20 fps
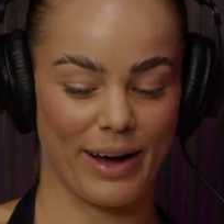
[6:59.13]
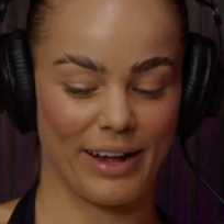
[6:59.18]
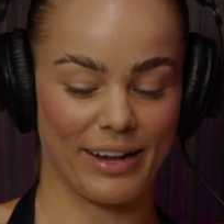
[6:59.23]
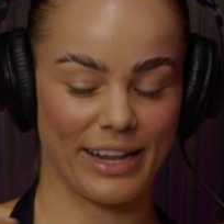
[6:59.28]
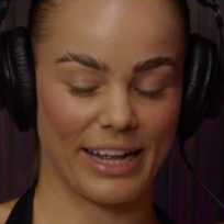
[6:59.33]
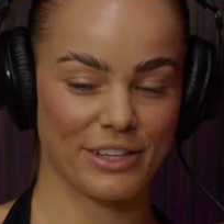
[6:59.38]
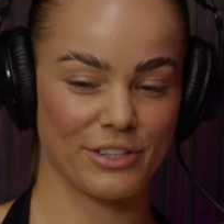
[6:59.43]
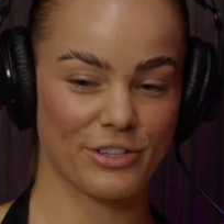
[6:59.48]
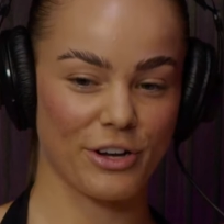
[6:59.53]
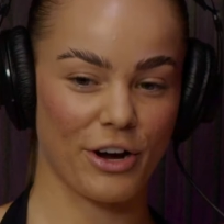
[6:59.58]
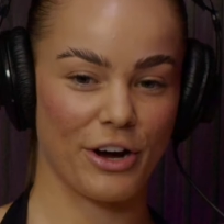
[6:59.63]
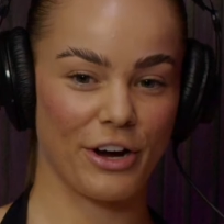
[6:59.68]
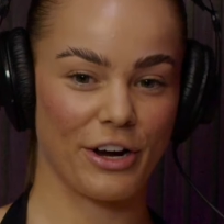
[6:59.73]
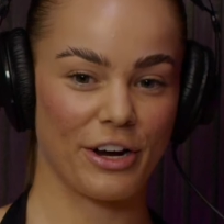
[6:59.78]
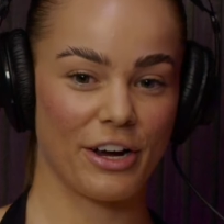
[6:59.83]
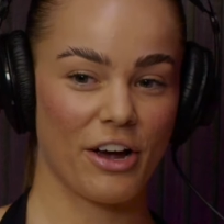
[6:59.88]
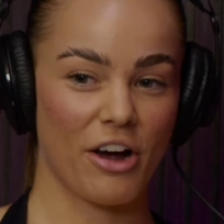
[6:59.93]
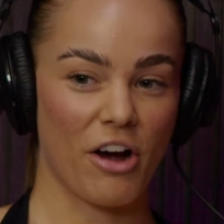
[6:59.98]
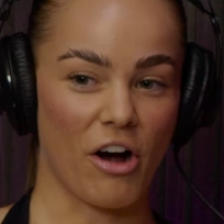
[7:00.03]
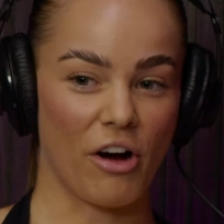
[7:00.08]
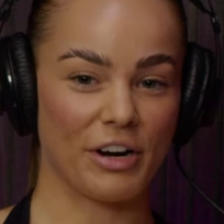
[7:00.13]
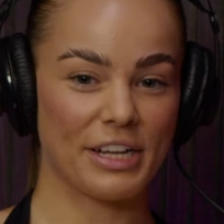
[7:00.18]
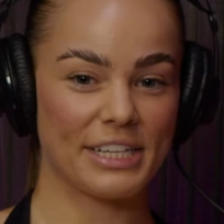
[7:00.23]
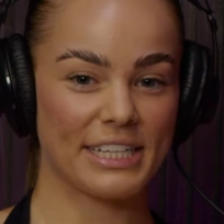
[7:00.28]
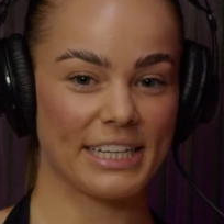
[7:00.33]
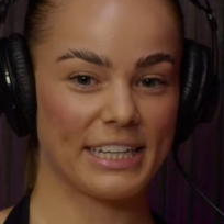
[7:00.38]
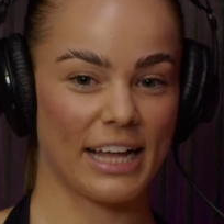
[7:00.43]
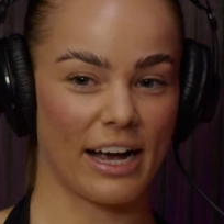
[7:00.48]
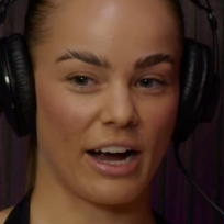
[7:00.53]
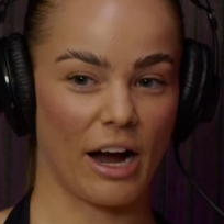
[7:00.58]
well. And so
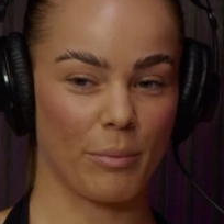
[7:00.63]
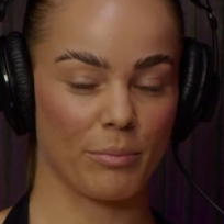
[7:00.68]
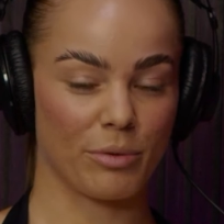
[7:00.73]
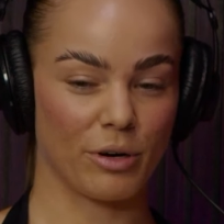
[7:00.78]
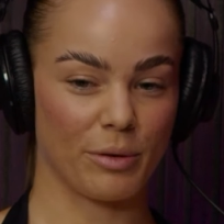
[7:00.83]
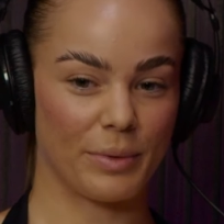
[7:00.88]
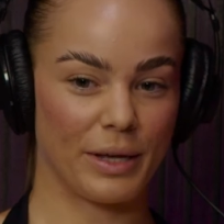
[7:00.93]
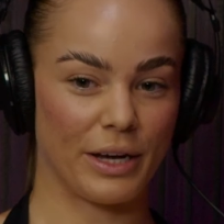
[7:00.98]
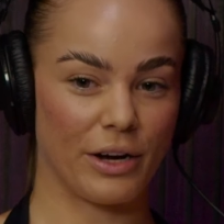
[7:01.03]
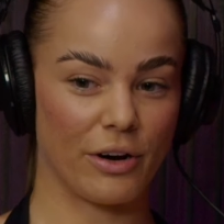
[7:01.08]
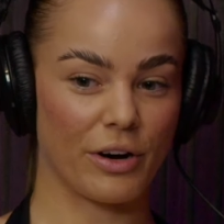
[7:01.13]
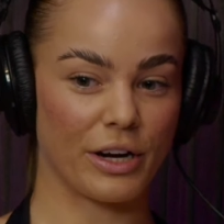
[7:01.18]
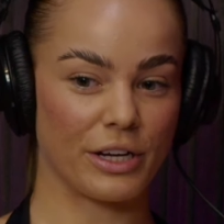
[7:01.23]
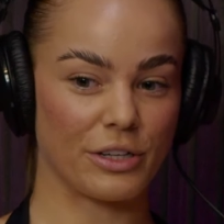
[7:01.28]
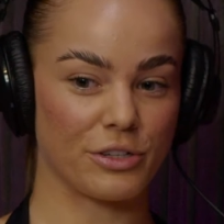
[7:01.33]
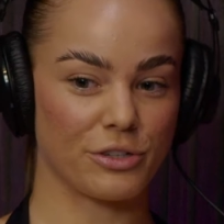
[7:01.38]
honestly, like I'm probably going